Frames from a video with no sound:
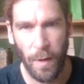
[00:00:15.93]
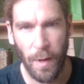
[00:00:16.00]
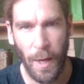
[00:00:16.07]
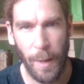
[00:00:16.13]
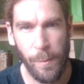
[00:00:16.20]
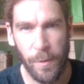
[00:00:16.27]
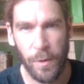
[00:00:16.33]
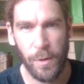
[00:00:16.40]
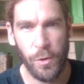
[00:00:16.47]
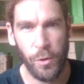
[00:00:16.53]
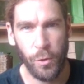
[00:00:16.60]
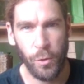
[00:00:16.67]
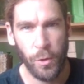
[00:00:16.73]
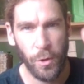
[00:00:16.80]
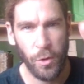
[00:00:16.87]
And we're going to
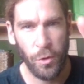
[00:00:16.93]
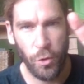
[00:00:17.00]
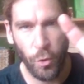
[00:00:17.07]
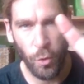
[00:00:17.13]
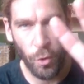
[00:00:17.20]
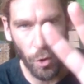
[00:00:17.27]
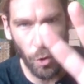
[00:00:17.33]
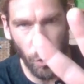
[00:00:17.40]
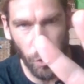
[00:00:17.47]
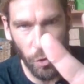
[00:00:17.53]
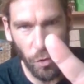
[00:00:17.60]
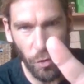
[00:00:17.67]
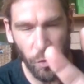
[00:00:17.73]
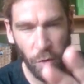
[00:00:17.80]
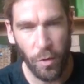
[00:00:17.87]
do two
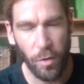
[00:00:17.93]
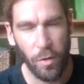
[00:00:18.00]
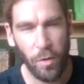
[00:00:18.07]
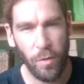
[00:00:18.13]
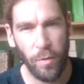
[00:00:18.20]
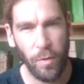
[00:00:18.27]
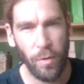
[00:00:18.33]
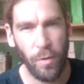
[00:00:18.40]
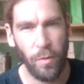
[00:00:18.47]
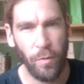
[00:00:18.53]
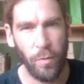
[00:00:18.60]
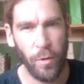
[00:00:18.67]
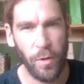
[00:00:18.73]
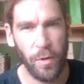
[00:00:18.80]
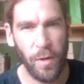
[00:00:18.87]
goals
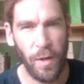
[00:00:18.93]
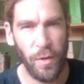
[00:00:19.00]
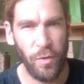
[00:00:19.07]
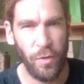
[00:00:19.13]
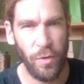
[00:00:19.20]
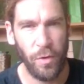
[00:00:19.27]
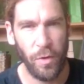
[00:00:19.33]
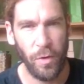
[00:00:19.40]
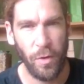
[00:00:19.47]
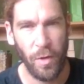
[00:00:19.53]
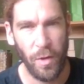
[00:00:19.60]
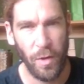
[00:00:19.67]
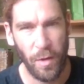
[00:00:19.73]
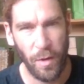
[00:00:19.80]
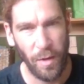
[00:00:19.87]
for the test
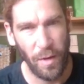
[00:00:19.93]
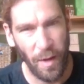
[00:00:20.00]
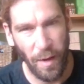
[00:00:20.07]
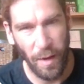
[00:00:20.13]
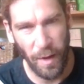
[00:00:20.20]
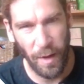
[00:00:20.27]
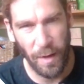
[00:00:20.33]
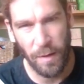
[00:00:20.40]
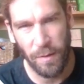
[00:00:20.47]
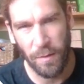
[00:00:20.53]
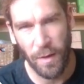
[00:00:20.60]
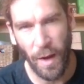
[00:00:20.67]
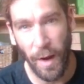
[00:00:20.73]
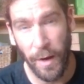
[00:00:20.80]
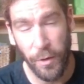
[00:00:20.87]
and
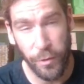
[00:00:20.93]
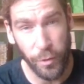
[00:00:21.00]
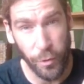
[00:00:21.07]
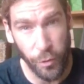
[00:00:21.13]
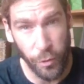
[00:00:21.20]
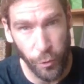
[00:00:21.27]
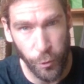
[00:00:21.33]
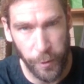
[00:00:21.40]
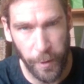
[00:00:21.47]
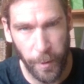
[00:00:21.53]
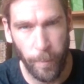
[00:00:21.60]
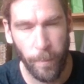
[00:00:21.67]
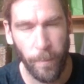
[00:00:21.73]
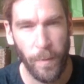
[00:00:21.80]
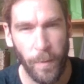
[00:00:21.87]
guide you through
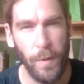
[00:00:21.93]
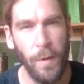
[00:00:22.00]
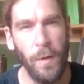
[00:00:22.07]
them,